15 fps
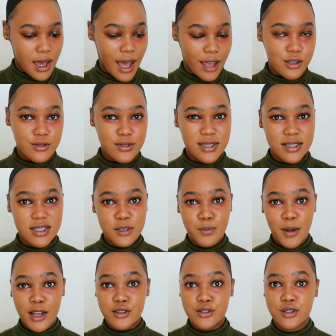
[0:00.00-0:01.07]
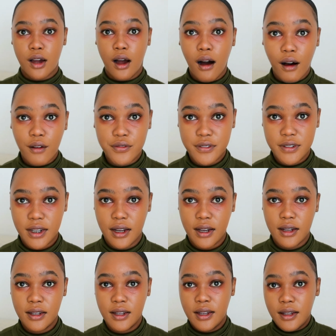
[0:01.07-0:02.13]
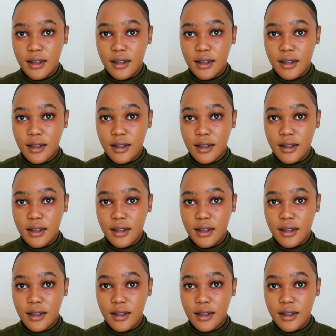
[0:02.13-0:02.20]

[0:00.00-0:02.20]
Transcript: I use the sponge after